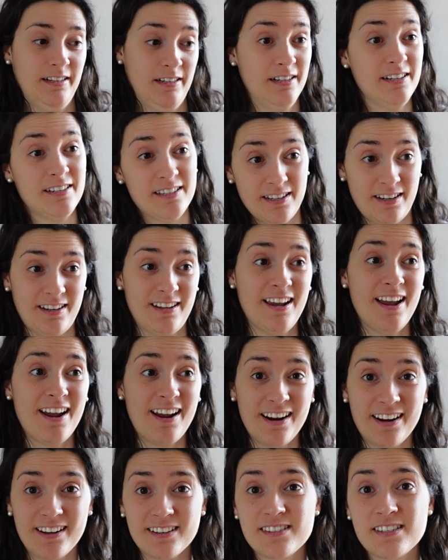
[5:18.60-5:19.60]
And I said, yeah,
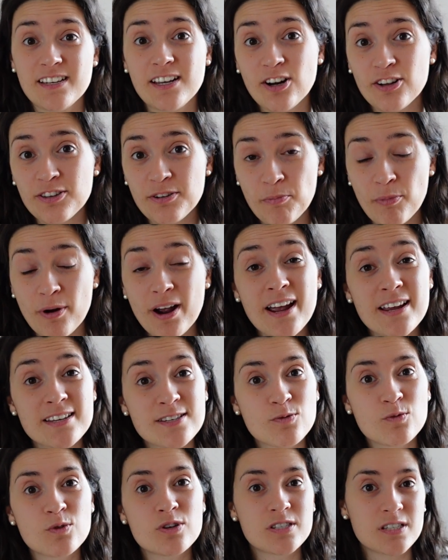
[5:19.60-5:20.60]
I can see it on the price.
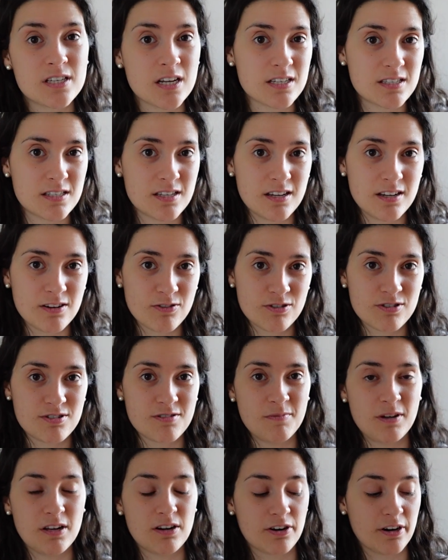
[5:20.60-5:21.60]
It was 60 euros a
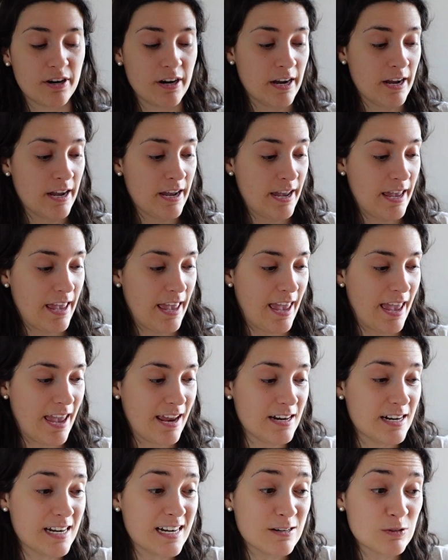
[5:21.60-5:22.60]
meter.
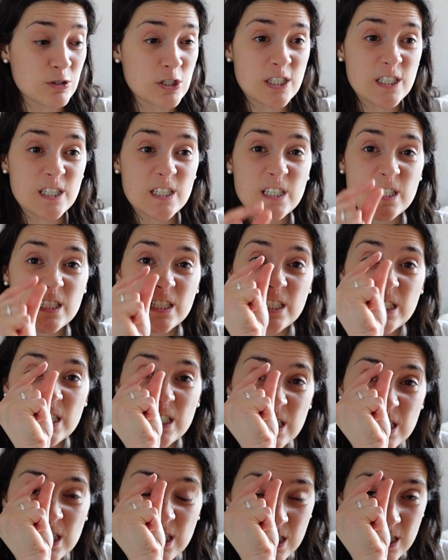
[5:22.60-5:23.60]
And I was
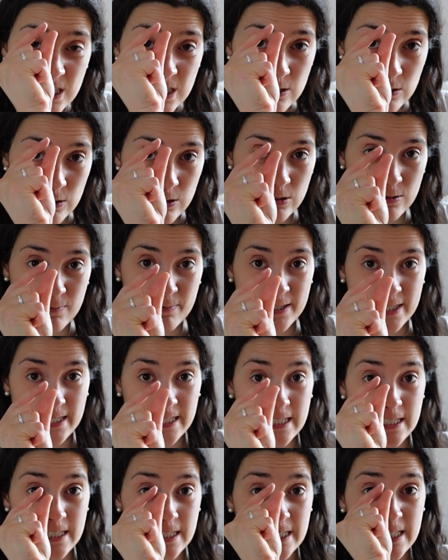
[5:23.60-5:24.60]
this close to
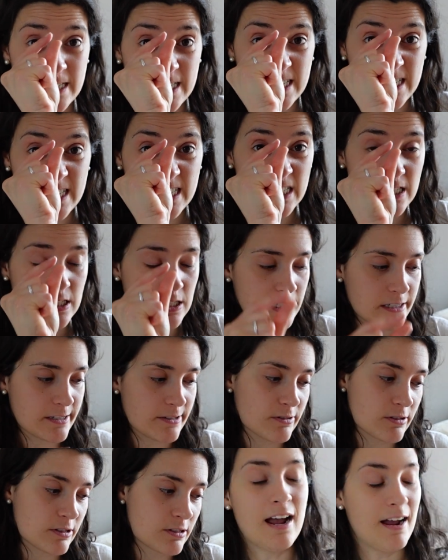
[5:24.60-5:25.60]
buying it, this
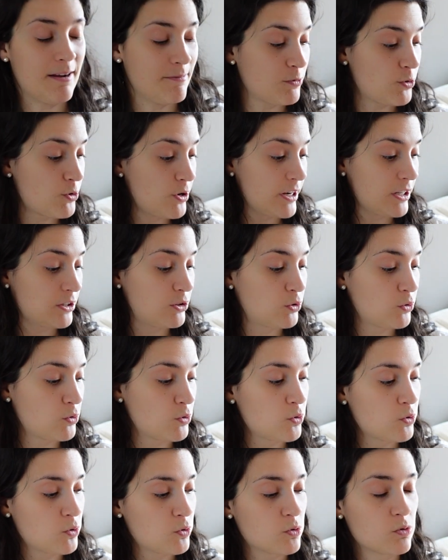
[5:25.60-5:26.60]
close. I'm going
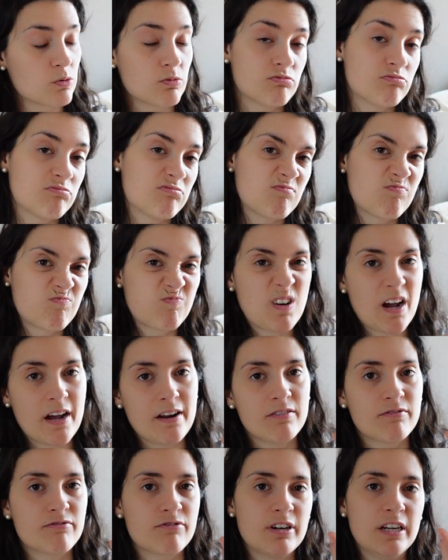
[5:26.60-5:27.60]
to kind
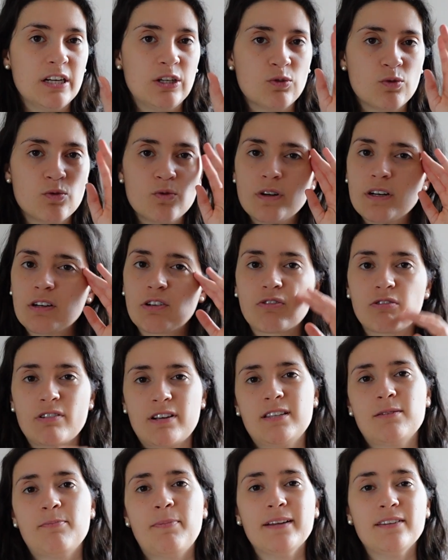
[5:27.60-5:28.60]
of redo and
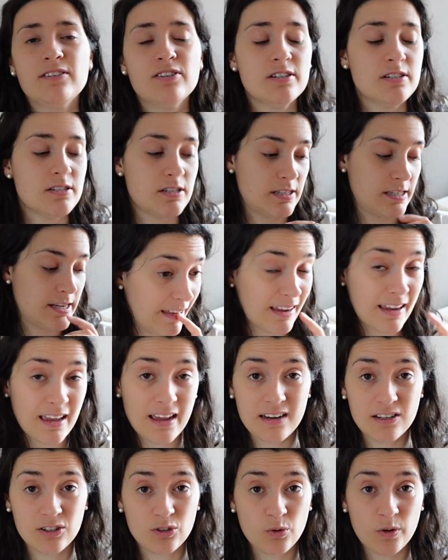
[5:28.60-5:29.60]
correct the patterns and
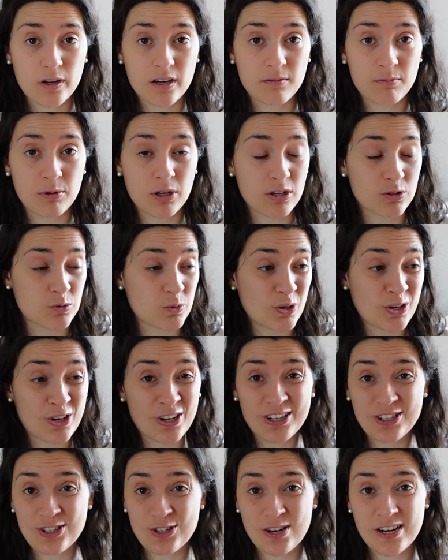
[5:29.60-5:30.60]
get into it, because we're
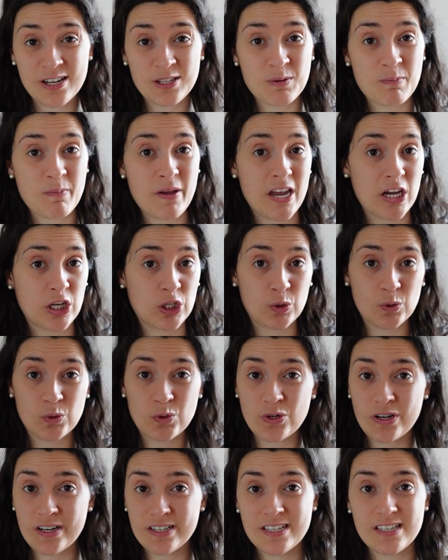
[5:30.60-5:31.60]
gonna try to make 2
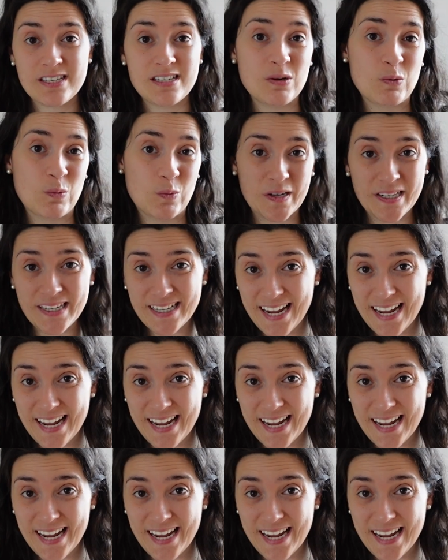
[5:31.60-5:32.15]
dresses in one